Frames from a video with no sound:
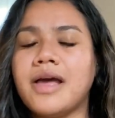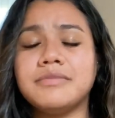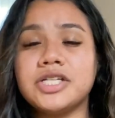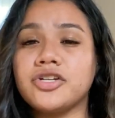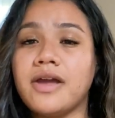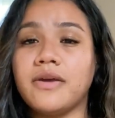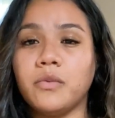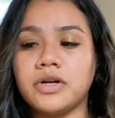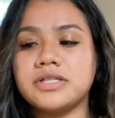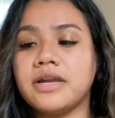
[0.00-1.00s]
I'm not sure how that
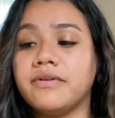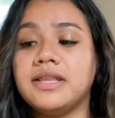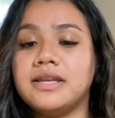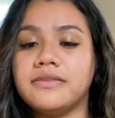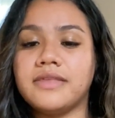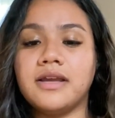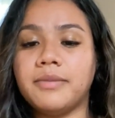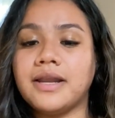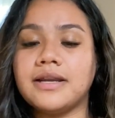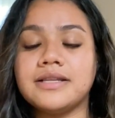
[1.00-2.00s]
works. I really didn't think
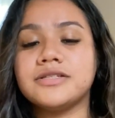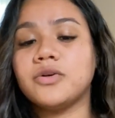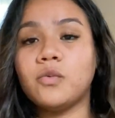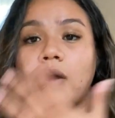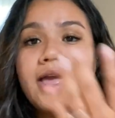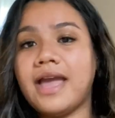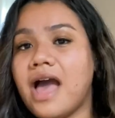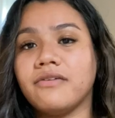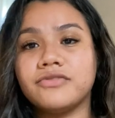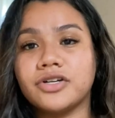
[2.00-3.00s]
about it until way
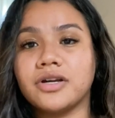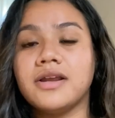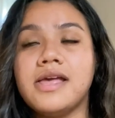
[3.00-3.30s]
after.